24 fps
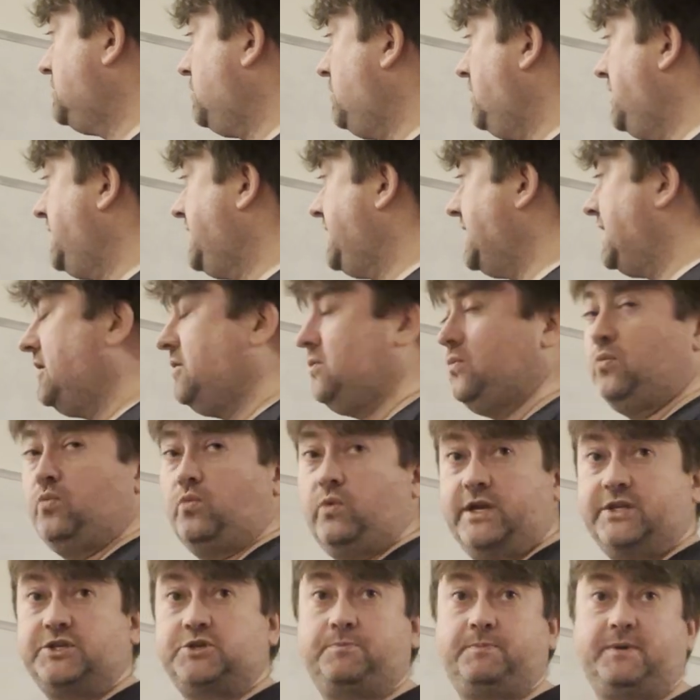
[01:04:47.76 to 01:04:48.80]
to work out
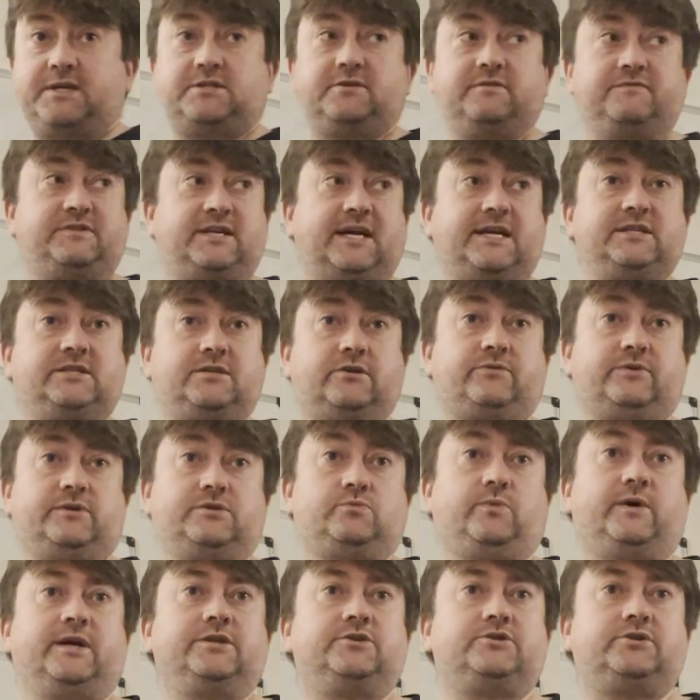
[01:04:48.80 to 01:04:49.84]
which bit of data is
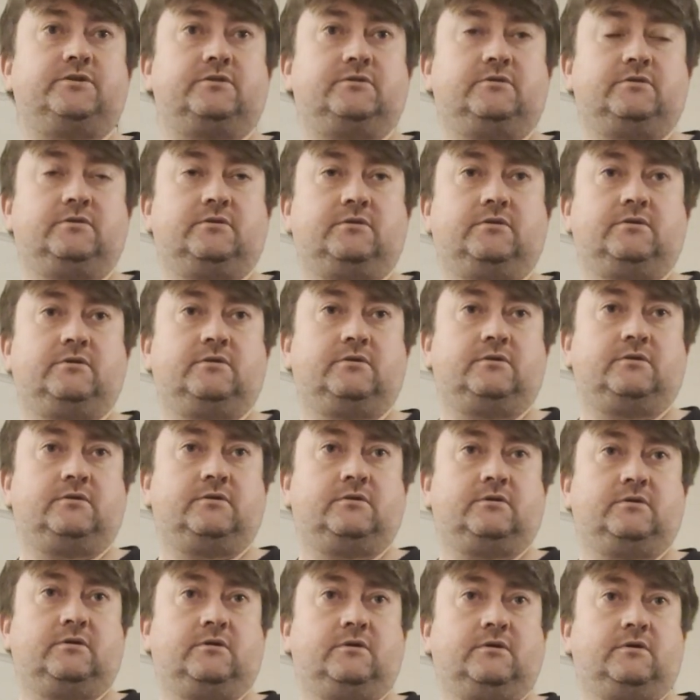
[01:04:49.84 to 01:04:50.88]
which
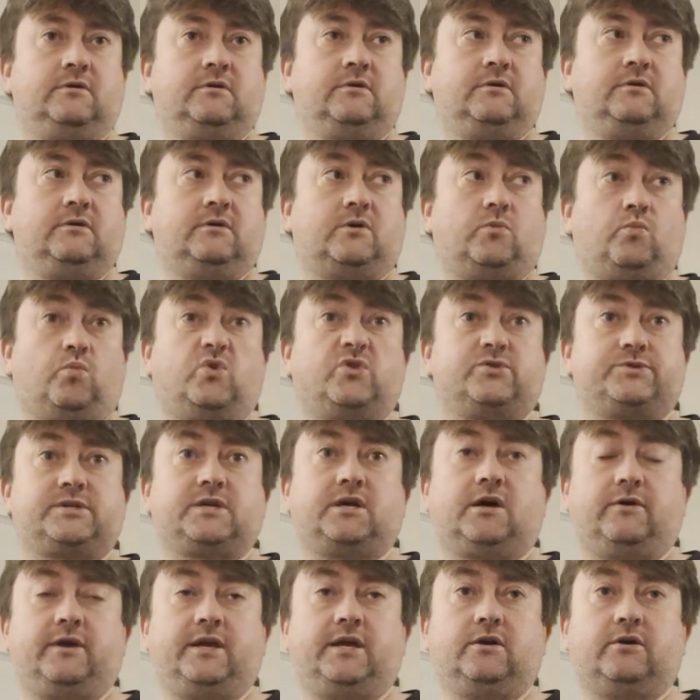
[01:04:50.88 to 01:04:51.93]
and what's
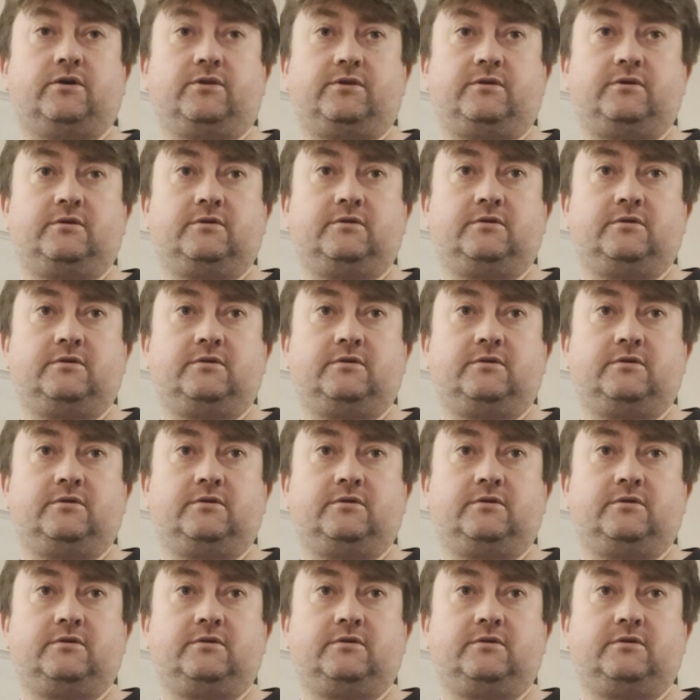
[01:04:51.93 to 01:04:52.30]
going on.